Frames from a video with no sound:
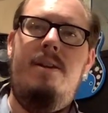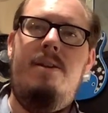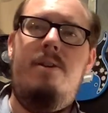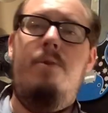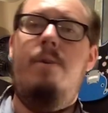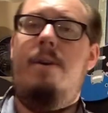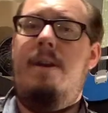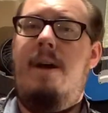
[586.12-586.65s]

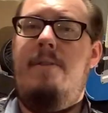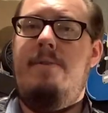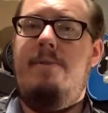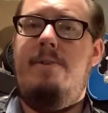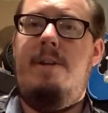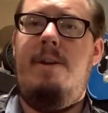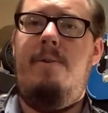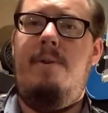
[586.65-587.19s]
to another
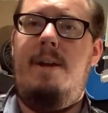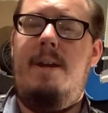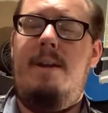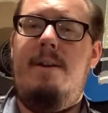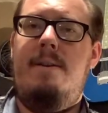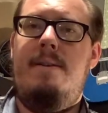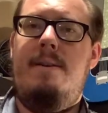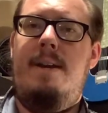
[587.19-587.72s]

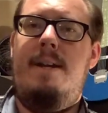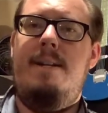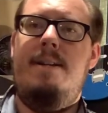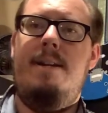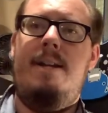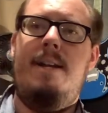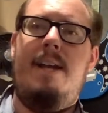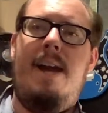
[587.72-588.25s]
tuning
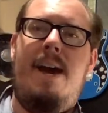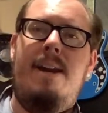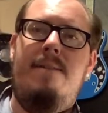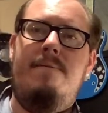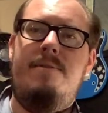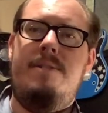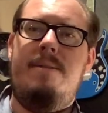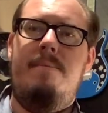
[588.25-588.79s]
and kind
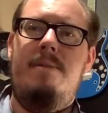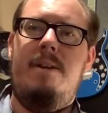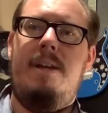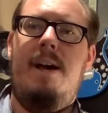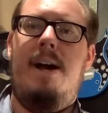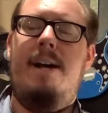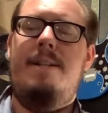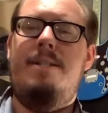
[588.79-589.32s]
of some of the
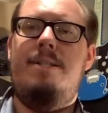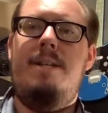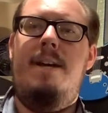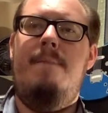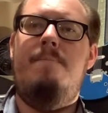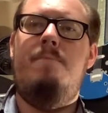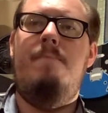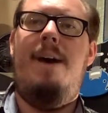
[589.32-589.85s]

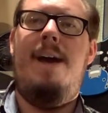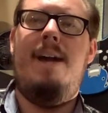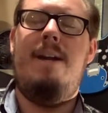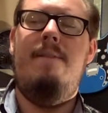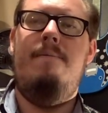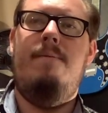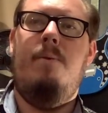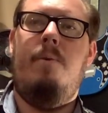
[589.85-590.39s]
concepts back
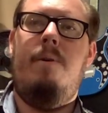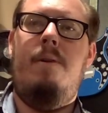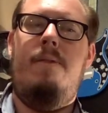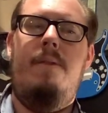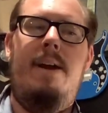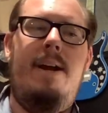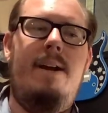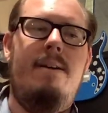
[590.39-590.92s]
and forth
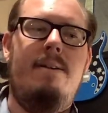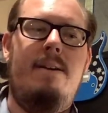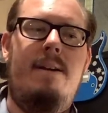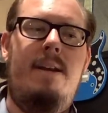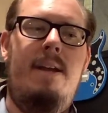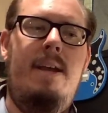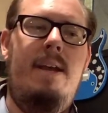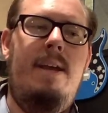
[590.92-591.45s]
there and
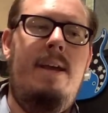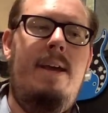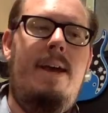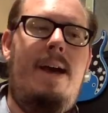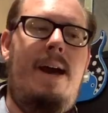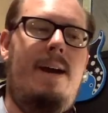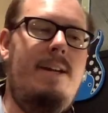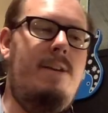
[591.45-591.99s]

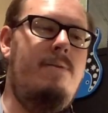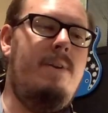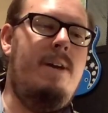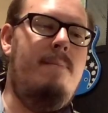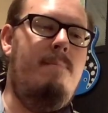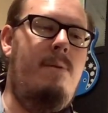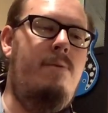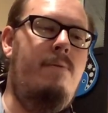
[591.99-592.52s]
how you
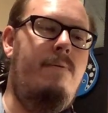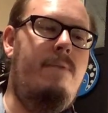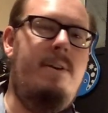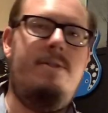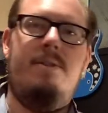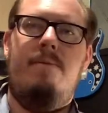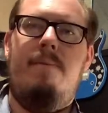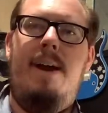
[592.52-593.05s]
can move
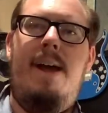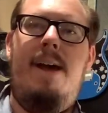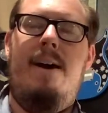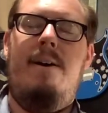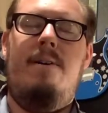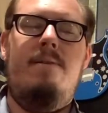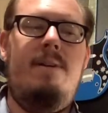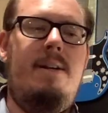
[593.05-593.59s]
this
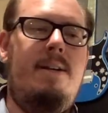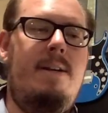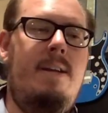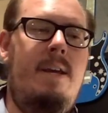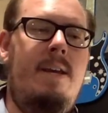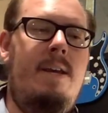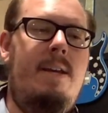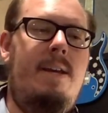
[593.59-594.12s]
around and
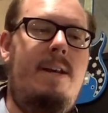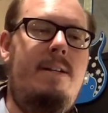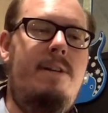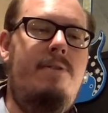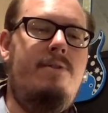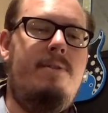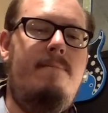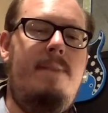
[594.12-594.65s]
do
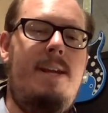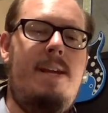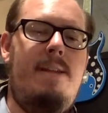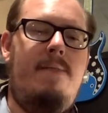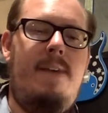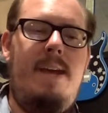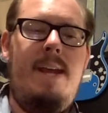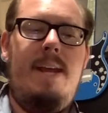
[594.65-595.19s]
some neat
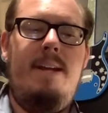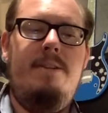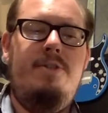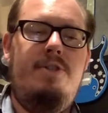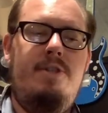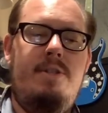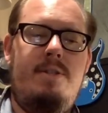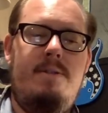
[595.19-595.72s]
things.
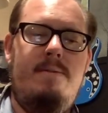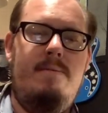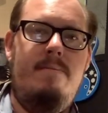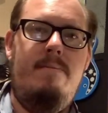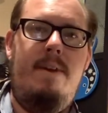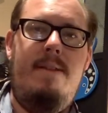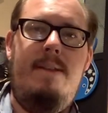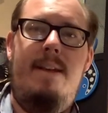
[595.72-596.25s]

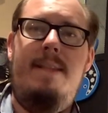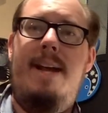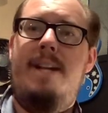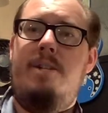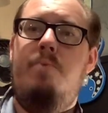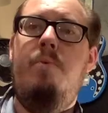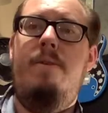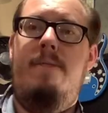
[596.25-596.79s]
And
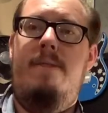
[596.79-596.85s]
that's with